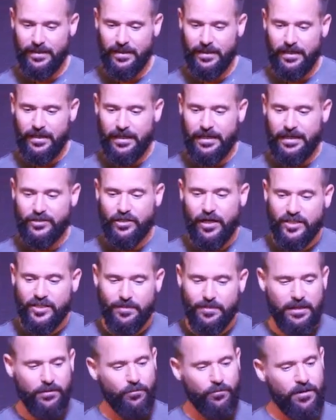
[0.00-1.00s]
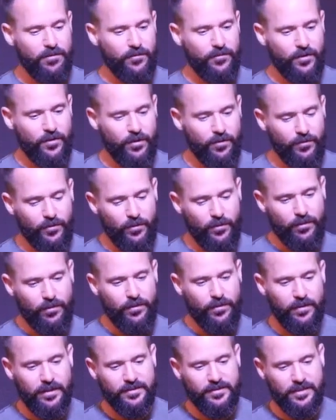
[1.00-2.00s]
And it talks about re- the, the,
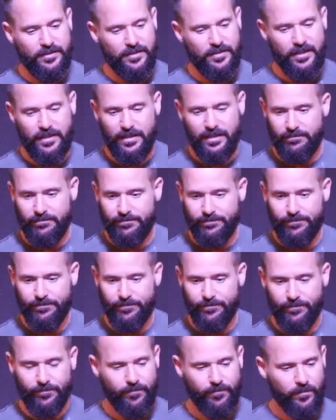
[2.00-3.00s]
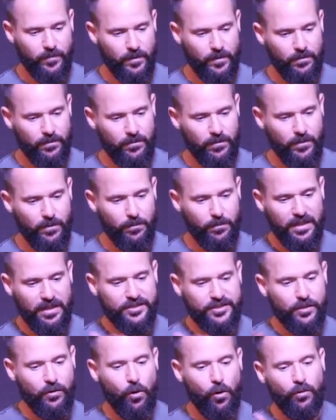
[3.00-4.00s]
it says, um,
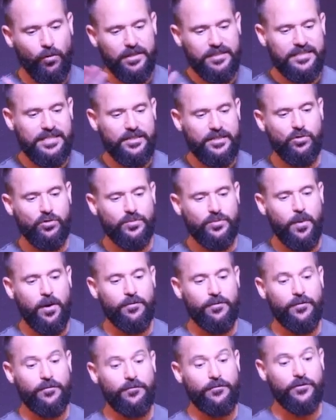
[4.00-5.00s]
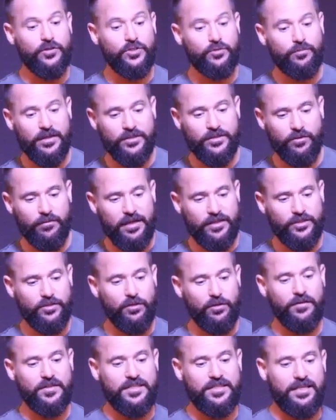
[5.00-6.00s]
blessed and holy is he who is part of the first resurrection.
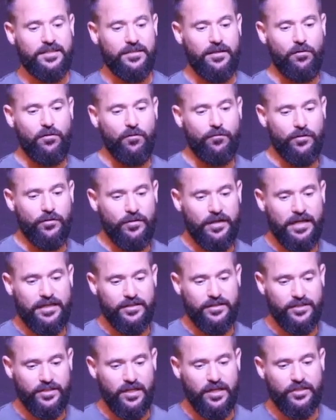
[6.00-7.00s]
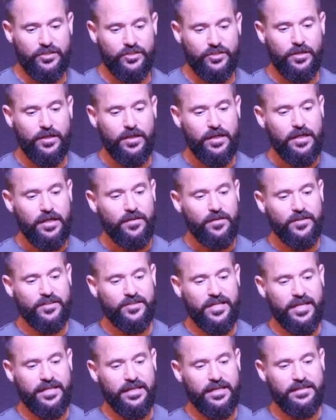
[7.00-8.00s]
Over, se- over at such, the
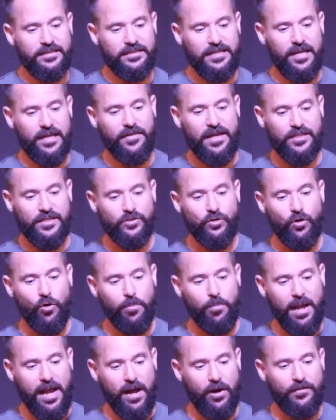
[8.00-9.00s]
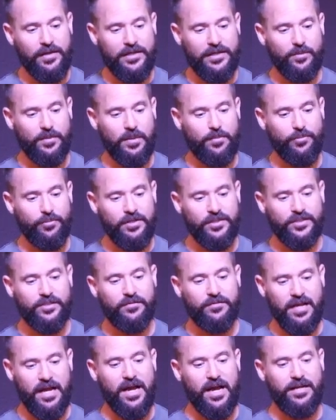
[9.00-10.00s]
second death has no power. They shall be priests
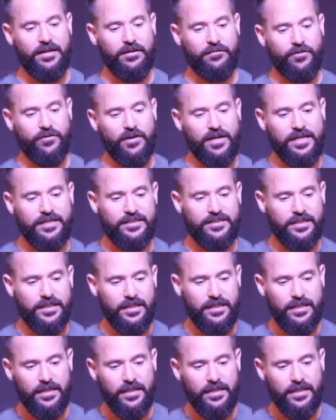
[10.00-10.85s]
of God and of Christ.